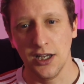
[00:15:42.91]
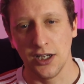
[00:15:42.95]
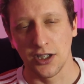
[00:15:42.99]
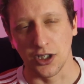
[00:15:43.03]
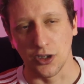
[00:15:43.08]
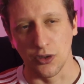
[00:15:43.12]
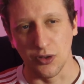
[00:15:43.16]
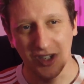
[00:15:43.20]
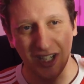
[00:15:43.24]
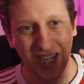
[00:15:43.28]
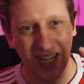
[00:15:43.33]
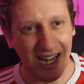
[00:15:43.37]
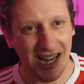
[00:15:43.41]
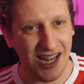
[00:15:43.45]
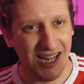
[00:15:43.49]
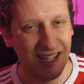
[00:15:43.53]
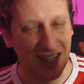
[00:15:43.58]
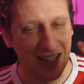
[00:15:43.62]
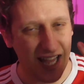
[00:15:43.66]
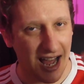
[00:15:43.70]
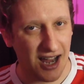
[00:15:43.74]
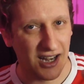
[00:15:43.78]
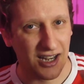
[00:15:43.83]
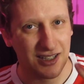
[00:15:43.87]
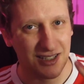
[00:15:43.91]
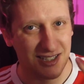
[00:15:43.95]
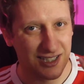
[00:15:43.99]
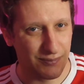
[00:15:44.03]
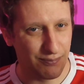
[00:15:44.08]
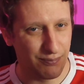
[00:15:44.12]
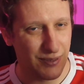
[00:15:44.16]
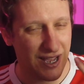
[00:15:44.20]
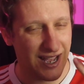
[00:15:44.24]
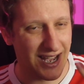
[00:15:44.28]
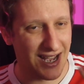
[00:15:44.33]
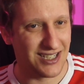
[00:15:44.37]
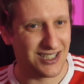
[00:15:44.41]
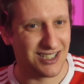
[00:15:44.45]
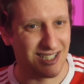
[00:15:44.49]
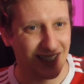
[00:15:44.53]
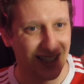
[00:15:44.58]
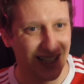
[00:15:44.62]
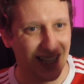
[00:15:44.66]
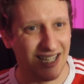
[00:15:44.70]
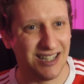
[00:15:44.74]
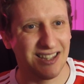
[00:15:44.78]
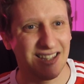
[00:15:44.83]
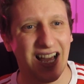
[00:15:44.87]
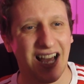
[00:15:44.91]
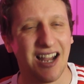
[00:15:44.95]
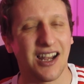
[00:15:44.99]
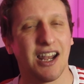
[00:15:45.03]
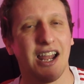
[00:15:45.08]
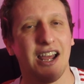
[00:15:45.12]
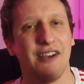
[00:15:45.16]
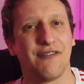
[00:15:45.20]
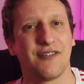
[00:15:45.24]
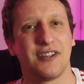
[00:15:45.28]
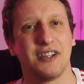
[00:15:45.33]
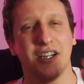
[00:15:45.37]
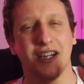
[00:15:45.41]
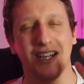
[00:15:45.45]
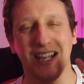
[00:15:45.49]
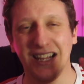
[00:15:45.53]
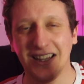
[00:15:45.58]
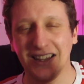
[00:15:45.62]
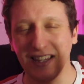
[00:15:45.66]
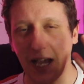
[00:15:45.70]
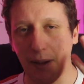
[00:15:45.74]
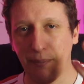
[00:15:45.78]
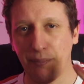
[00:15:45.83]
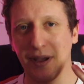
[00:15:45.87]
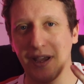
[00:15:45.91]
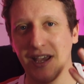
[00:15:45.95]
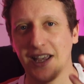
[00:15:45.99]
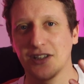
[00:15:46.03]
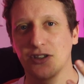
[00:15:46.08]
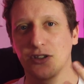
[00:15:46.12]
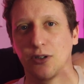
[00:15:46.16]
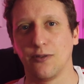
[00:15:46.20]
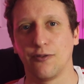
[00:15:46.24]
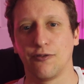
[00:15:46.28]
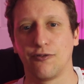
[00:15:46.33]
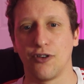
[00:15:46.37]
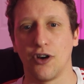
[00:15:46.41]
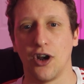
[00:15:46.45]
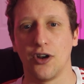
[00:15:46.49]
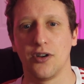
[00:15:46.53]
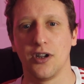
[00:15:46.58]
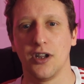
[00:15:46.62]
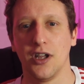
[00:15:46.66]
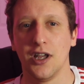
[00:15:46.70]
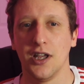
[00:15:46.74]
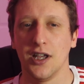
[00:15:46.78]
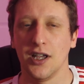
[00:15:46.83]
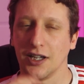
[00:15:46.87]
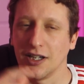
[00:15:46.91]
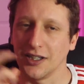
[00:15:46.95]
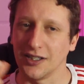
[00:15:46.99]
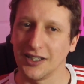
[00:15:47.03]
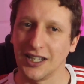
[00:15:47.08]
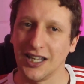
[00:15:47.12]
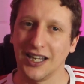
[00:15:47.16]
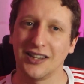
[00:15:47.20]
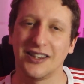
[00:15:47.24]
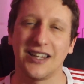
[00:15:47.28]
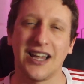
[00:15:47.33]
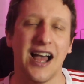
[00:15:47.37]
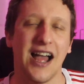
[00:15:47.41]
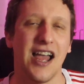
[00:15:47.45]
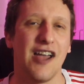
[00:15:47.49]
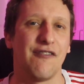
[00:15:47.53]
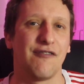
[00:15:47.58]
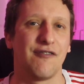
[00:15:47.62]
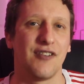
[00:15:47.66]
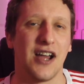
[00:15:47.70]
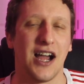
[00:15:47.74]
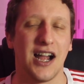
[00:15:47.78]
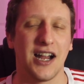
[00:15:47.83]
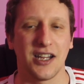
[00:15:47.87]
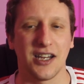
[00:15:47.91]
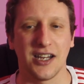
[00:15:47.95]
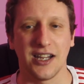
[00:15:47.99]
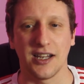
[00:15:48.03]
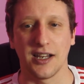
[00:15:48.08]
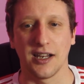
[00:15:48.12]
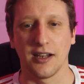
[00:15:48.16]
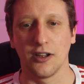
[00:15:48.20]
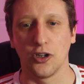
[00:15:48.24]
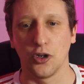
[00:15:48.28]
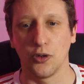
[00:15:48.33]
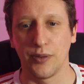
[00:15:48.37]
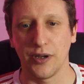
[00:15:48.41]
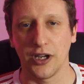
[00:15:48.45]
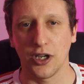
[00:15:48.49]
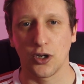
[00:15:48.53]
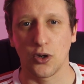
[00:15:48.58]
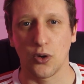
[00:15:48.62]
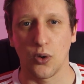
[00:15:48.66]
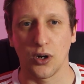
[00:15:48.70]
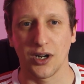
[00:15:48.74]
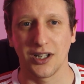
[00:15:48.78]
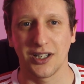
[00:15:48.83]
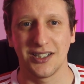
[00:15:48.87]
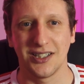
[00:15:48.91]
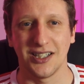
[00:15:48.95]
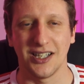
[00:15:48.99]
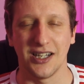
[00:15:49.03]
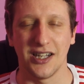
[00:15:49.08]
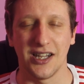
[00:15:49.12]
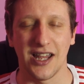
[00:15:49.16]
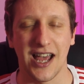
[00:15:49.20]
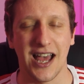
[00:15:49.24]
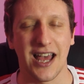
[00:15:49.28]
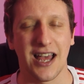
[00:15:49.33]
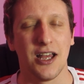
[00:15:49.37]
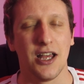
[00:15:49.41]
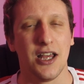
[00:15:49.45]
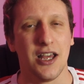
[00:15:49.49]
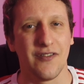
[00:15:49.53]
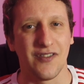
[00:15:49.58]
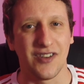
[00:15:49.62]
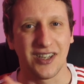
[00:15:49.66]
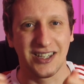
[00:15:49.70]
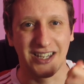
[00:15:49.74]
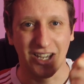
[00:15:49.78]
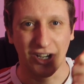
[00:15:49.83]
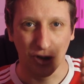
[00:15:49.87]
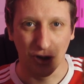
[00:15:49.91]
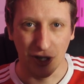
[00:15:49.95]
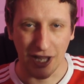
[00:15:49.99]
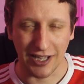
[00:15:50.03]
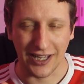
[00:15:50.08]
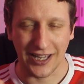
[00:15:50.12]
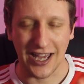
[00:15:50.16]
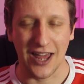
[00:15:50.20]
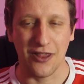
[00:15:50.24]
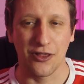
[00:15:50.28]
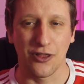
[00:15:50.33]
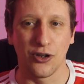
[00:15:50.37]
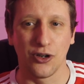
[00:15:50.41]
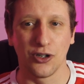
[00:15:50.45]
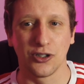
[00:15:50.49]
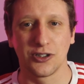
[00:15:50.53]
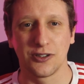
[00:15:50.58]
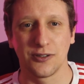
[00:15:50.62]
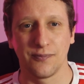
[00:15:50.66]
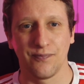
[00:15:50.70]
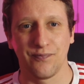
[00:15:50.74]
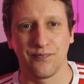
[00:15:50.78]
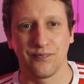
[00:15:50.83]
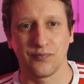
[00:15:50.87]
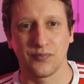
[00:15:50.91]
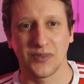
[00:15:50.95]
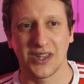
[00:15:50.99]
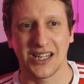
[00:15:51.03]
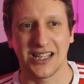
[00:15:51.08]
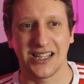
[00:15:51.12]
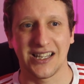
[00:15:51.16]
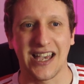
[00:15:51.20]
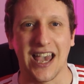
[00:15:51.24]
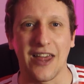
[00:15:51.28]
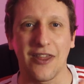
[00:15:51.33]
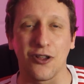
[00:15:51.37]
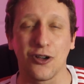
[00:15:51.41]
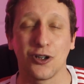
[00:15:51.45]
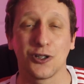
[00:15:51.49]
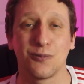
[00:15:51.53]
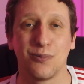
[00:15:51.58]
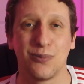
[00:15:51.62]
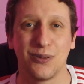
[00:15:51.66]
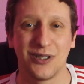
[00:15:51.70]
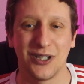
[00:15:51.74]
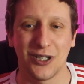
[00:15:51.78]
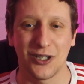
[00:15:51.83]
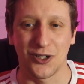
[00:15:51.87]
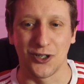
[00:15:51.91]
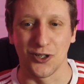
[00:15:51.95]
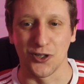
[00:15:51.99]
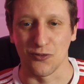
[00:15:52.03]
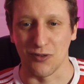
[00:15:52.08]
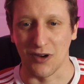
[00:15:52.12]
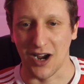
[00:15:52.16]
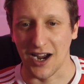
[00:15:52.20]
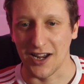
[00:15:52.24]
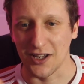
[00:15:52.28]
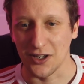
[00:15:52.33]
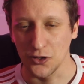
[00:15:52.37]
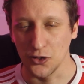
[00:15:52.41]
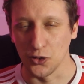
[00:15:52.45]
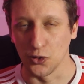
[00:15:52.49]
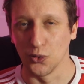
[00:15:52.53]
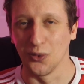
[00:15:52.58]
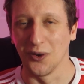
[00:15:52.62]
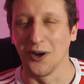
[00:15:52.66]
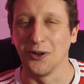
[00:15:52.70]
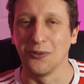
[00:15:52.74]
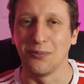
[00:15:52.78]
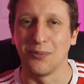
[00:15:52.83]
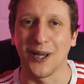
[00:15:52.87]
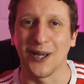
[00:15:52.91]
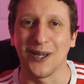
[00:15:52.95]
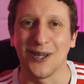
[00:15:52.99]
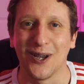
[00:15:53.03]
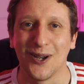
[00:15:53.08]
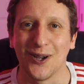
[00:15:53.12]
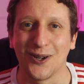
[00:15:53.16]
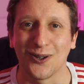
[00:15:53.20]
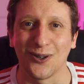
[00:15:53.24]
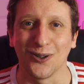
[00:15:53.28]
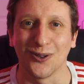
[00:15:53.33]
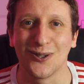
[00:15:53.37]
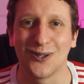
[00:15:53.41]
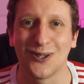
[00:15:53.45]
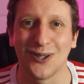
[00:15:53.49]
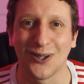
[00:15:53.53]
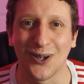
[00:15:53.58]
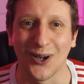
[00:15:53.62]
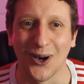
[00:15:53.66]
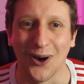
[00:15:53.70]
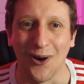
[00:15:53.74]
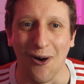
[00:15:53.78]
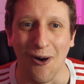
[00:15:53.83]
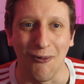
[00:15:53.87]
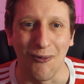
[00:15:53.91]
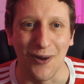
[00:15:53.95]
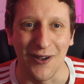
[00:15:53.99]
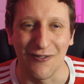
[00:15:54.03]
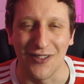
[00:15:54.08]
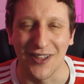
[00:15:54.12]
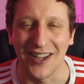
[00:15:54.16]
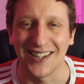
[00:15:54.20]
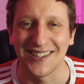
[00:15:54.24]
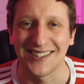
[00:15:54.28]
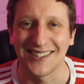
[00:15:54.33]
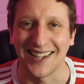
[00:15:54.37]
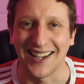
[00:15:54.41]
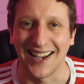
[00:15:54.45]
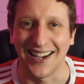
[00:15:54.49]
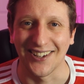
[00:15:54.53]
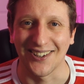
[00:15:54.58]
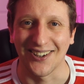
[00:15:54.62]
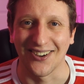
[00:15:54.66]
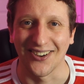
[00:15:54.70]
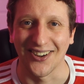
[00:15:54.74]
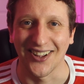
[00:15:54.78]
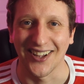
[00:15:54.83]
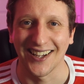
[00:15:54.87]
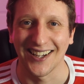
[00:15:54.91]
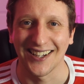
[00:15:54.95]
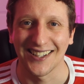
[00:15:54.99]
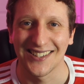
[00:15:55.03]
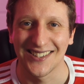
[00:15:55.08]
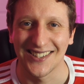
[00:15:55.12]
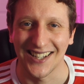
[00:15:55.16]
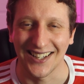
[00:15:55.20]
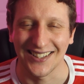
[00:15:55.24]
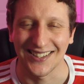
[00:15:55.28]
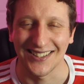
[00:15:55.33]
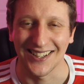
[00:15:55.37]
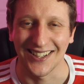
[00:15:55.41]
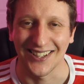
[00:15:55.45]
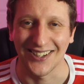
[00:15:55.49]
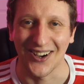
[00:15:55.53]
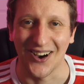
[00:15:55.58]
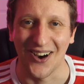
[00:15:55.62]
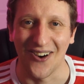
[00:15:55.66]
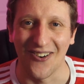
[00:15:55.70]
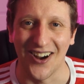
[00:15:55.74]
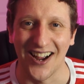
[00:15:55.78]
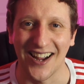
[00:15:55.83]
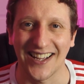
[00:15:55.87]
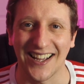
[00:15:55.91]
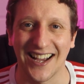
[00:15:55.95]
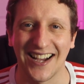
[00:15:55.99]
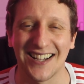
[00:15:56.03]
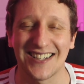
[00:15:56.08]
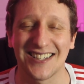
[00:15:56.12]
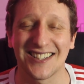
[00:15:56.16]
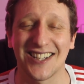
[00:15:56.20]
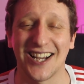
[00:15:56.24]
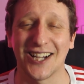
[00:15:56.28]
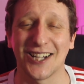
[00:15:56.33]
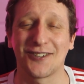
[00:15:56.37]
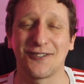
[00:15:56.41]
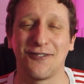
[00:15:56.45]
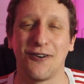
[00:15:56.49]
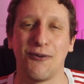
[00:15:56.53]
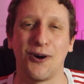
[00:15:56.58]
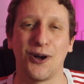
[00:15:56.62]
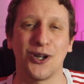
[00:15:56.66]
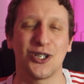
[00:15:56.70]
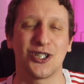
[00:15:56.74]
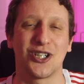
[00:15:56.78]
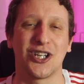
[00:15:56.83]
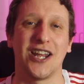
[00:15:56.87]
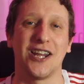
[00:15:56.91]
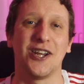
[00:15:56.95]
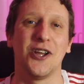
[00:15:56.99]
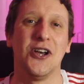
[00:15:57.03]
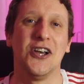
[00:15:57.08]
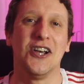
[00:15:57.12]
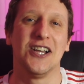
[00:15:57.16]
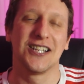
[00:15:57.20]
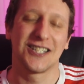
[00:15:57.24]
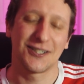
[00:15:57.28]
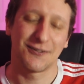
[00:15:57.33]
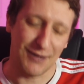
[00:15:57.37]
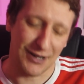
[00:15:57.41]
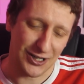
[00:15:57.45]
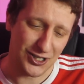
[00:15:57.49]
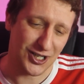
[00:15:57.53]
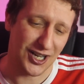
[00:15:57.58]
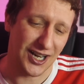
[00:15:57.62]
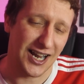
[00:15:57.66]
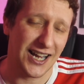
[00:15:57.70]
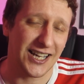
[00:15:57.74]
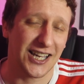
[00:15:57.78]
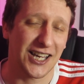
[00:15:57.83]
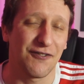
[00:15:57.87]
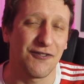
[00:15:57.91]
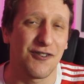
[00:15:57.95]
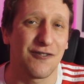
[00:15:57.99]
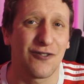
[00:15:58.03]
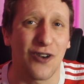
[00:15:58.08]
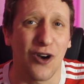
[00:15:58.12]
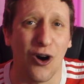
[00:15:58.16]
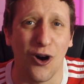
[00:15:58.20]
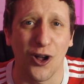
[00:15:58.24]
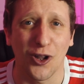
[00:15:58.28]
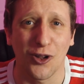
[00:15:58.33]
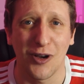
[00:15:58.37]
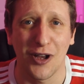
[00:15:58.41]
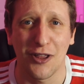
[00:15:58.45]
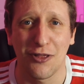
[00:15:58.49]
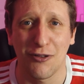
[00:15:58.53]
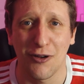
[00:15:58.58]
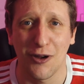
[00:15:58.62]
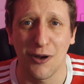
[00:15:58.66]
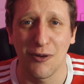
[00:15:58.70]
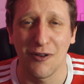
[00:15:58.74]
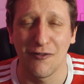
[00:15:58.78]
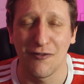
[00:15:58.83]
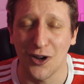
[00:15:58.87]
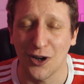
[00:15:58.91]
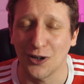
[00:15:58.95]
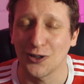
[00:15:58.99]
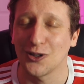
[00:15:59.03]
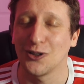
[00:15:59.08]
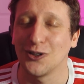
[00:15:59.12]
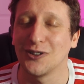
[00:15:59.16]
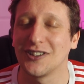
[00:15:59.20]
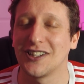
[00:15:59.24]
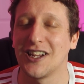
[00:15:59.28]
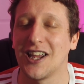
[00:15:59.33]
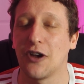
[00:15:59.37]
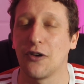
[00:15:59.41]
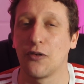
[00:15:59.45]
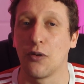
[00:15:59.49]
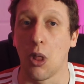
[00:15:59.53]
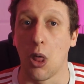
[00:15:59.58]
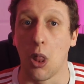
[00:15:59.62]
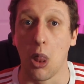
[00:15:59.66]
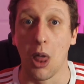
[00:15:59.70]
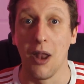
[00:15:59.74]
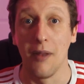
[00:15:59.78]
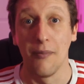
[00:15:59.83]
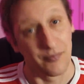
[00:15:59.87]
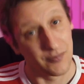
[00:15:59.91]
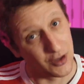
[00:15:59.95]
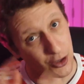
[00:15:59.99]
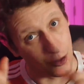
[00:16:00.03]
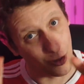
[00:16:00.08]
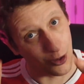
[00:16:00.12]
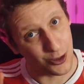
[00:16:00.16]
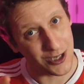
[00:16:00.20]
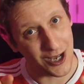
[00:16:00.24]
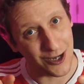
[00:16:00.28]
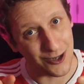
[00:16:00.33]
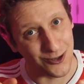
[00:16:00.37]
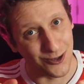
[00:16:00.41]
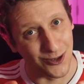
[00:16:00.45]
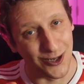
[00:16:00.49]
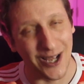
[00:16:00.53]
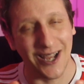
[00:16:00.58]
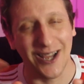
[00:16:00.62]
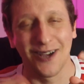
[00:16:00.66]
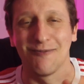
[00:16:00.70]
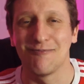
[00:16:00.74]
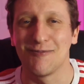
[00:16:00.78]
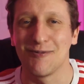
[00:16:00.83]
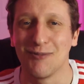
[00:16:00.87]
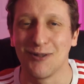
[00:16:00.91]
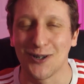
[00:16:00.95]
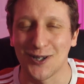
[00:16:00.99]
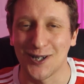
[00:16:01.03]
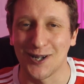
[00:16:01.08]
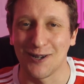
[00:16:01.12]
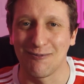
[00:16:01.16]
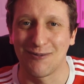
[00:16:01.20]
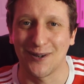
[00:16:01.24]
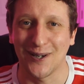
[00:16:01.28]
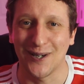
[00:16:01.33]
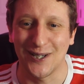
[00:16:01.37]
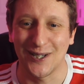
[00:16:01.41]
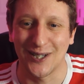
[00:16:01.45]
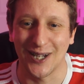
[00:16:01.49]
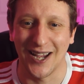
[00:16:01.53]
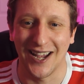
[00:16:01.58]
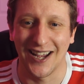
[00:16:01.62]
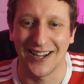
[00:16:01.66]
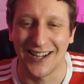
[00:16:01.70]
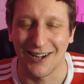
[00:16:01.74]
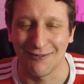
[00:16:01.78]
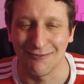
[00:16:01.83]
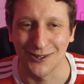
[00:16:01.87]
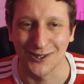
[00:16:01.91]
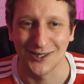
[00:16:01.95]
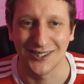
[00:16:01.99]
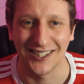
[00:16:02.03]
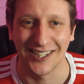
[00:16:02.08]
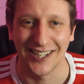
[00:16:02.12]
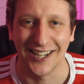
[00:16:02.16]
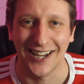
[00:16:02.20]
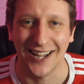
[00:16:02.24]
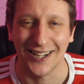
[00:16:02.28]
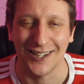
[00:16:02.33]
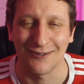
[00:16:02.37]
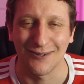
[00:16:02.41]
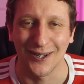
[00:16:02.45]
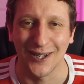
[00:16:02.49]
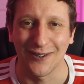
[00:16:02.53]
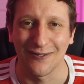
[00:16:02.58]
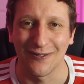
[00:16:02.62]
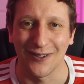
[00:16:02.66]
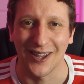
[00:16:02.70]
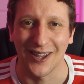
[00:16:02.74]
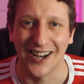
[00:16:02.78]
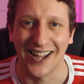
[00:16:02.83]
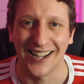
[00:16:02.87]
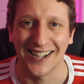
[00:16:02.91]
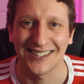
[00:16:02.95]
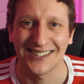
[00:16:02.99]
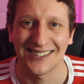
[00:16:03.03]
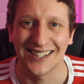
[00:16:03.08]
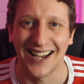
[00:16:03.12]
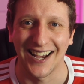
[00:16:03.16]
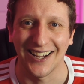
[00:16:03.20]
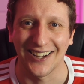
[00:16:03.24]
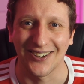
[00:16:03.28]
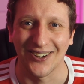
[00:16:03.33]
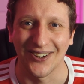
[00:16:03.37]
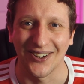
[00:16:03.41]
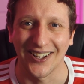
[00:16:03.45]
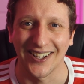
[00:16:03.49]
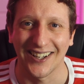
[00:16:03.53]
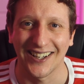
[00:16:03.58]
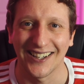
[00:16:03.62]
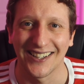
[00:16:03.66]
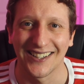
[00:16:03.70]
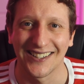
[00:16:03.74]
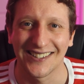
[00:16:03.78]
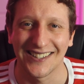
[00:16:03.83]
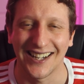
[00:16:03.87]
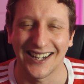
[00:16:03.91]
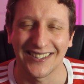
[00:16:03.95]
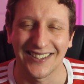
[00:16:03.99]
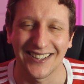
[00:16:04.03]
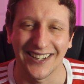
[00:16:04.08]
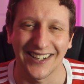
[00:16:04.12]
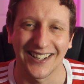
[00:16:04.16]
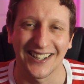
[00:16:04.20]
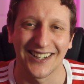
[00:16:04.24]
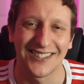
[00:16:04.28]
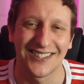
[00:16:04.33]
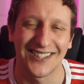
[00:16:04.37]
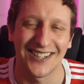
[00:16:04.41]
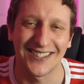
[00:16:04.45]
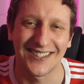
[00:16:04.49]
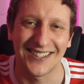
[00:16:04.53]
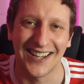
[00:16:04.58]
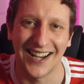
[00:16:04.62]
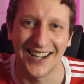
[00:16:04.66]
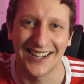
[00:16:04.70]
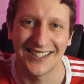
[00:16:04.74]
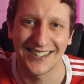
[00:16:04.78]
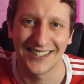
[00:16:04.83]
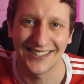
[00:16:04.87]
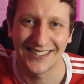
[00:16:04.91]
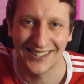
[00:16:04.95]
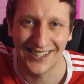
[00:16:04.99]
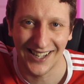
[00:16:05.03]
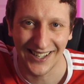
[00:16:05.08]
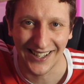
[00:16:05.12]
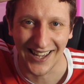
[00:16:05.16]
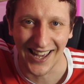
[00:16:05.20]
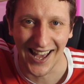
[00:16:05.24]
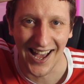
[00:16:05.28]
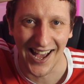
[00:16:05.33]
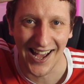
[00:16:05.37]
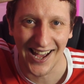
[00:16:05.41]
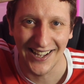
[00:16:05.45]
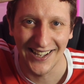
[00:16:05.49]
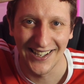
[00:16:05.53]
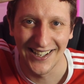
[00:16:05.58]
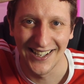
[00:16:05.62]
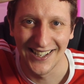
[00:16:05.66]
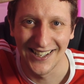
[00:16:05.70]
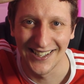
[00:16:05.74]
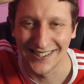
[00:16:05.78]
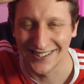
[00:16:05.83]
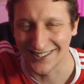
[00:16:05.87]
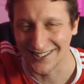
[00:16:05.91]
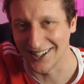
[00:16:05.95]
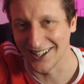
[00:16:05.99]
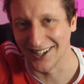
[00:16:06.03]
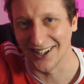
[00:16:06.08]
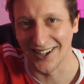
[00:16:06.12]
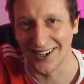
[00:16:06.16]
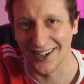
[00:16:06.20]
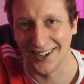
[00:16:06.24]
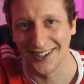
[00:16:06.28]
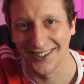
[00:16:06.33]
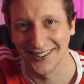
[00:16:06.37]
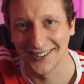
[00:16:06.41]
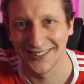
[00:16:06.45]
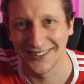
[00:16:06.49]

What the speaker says: You need that space, you need that left, you need that pace up front, you need that F9, you need a little bit of quality in there. If you get those positions right, you will be good to go with this iconic tactic. Alright guys, thanks for watching. Smash a like if you've got all the way through. We've not yet done it. Muchly appreciated, and we'll see you next week next iconic tactic. Cheers guys, take care, see you later.